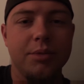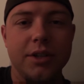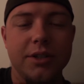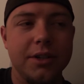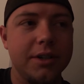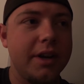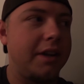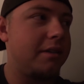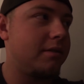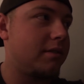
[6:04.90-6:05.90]
pressure
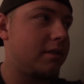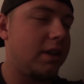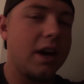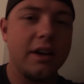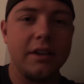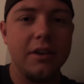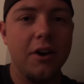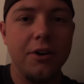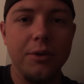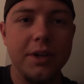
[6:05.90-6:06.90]
and clogging in the
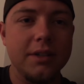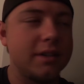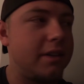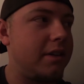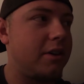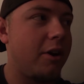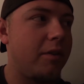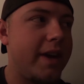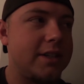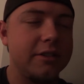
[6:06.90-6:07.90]
arteries and
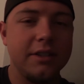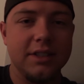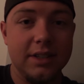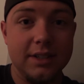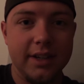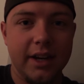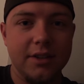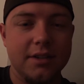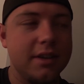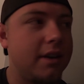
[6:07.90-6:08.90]
cardiovascular disease, like I
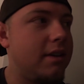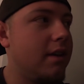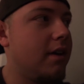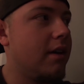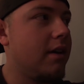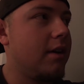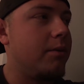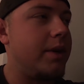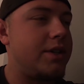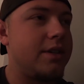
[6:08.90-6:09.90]
just said,
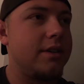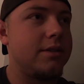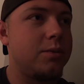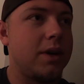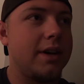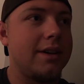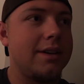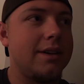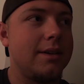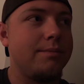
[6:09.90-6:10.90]
which is
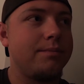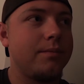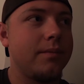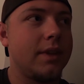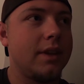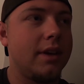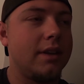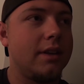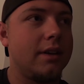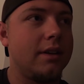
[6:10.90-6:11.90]
why in
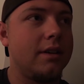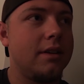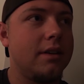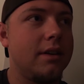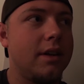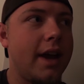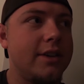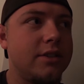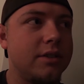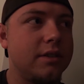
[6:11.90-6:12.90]
the
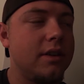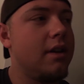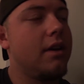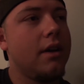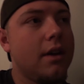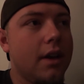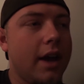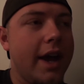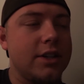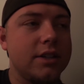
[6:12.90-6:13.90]

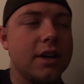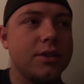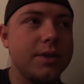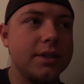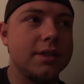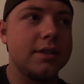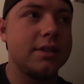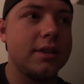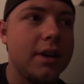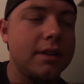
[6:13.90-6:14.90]
Asian
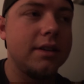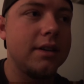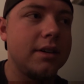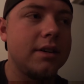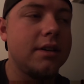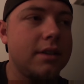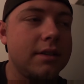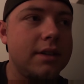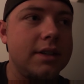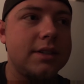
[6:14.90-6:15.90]
countries on the
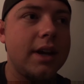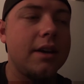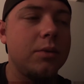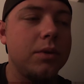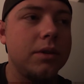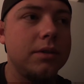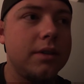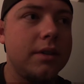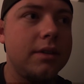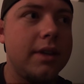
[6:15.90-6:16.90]
east side of the world,
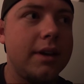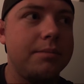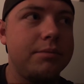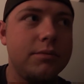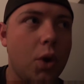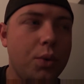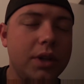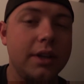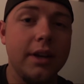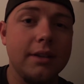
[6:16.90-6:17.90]
they don't
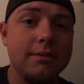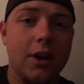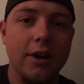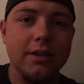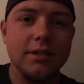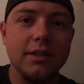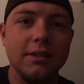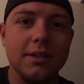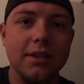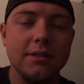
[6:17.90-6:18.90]
really get heart
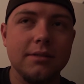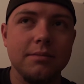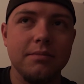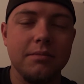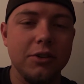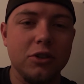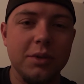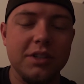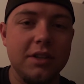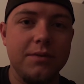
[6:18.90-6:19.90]
disease because there's so
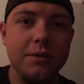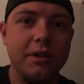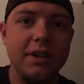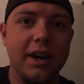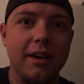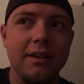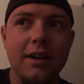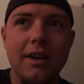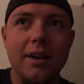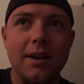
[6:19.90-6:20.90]
much seafood in their diet.
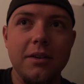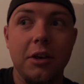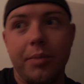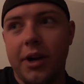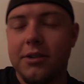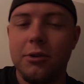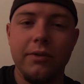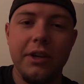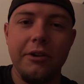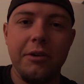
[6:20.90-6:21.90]
You compare it to over
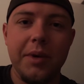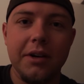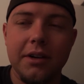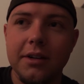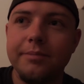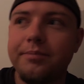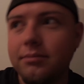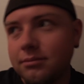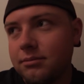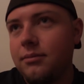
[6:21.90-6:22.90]
here in America,
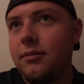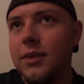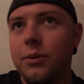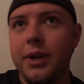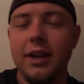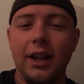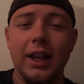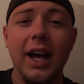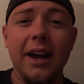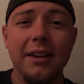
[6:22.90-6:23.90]
we eat a
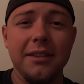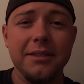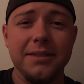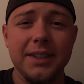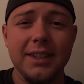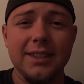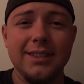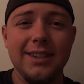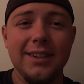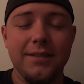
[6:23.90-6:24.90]
lot of
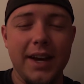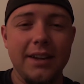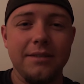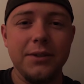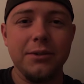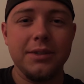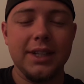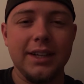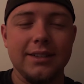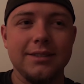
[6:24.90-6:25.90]
fatty foods
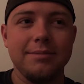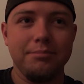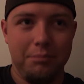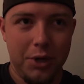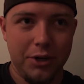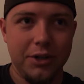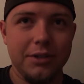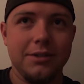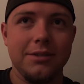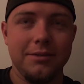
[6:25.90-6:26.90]
like
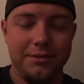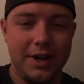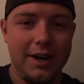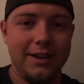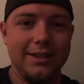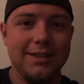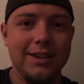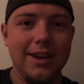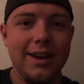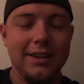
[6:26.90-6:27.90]
burgers,
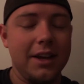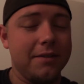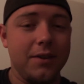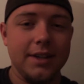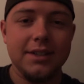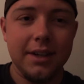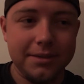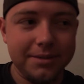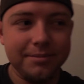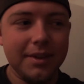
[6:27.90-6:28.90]
fries, a lot of fried
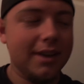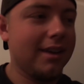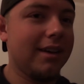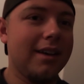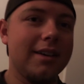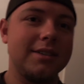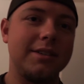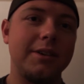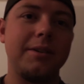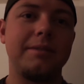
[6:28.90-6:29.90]
stuff.
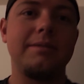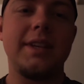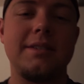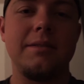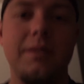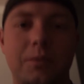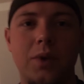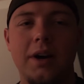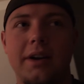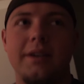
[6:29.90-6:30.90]
So that's
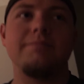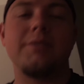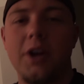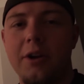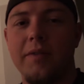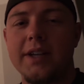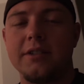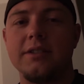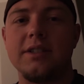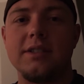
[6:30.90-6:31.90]
why
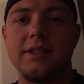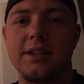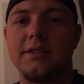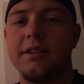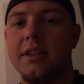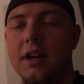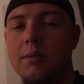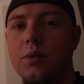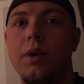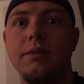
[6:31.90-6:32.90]
cardiovascular disease is actually the
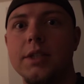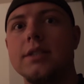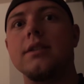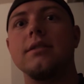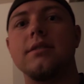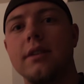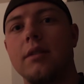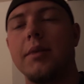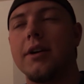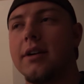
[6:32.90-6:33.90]
number one disease in
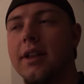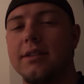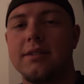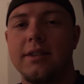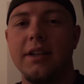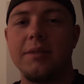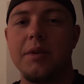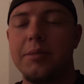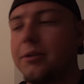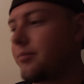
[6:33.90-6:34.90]
America that's killing
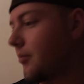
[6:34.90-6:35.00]
people.